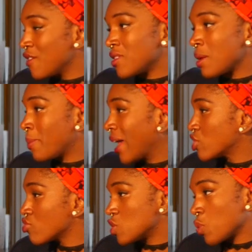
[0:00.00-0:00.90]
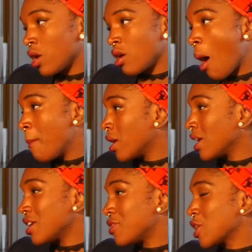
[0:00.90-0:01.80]
Even in Blacktress, we are not a
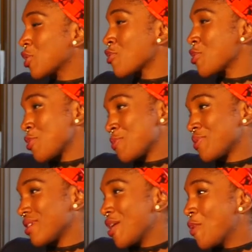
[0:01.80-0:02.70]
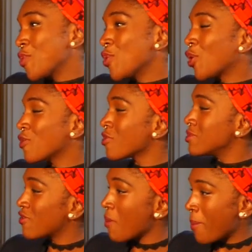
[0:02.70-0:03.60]
monolithic group. We all come from
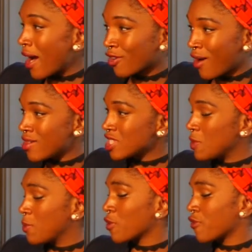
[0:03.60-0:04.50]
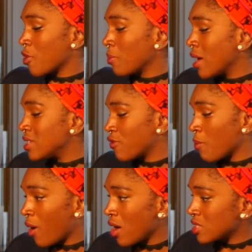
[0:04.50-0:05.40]
different backgrounds, people from like
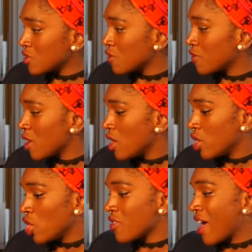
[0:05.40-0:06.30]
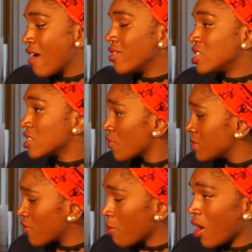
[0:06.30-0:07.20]
different parts of, their heritage
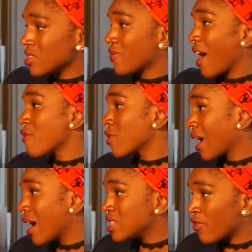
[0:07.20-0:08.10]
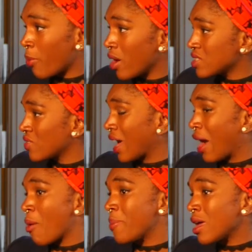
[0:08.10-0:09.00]
from different parts of Africa, different parts of the
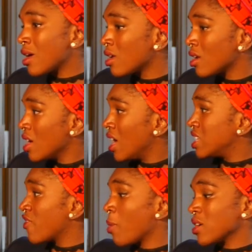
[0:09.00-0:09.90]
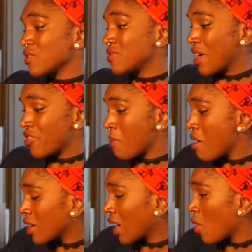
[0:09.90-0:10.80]
Caribbean, different parts of South
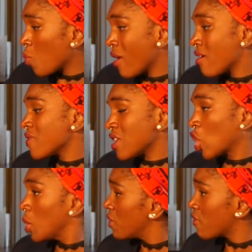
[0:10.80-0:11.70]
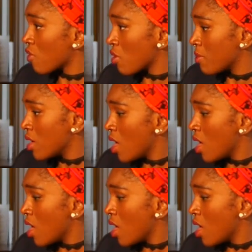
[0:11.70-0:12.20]
America, wherever they're coming from.